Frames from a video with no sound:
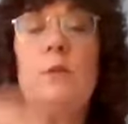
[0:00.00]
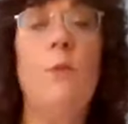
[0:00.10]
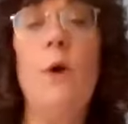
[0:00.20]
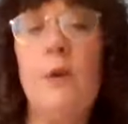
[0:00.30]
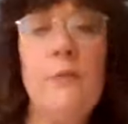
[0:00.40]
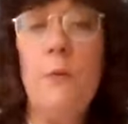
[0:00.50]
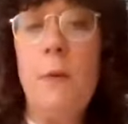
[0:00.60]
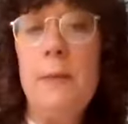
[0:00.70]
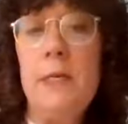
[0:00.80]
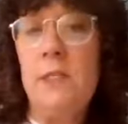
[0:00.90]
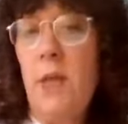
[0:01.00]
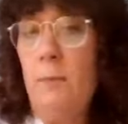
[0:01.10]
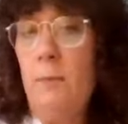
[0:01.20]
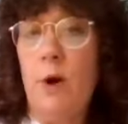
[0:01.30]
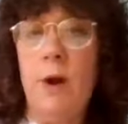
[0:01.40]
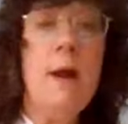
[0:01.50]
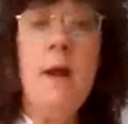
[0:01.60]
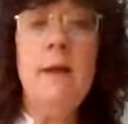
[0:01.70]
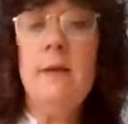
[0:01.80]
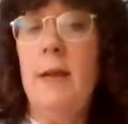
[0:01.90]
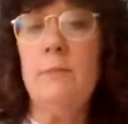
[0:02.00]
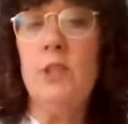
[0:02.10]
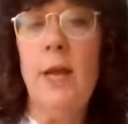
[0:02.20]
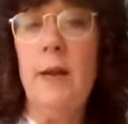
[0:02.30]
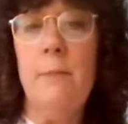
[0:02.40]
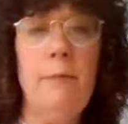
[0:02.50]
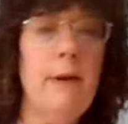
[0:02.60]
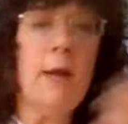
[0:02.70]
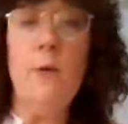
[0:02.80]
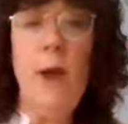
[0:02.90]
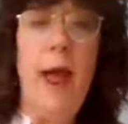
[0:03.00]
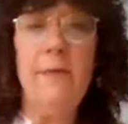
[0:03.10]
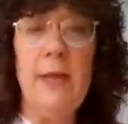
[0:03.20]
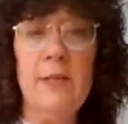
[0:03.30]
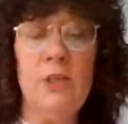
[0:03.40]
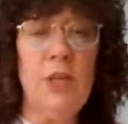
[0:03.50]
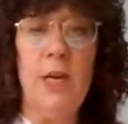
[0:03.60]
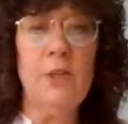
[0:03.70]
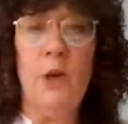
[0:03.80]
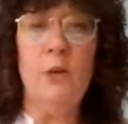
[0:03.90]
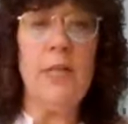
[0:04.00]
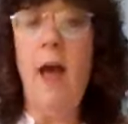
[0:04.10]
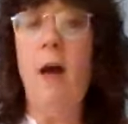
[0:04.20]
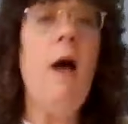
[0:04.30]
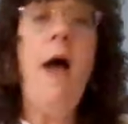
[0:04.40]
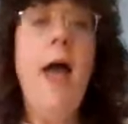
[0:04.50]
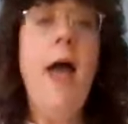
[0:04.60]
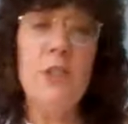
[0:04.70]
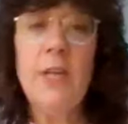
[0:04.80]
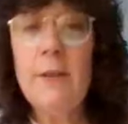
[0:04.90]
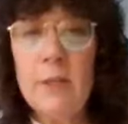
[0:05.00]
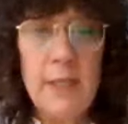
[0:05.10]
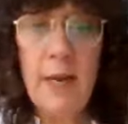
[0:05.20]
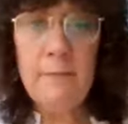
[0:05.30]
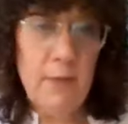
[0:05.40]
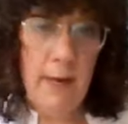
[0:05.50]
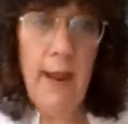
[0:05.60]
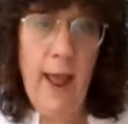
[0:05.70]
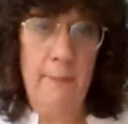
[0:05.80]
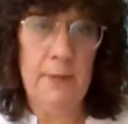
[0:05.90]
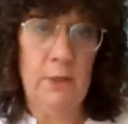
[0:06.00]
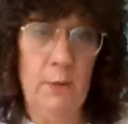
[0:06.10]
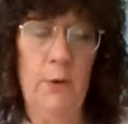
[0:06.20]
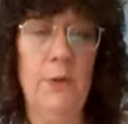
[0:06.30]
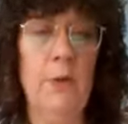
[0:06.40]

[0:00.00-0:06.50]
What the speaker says: There was a wonderful woman in Dunmore named Jenny Brink who had the Exchange Hotel, and she had the same thing happen to her.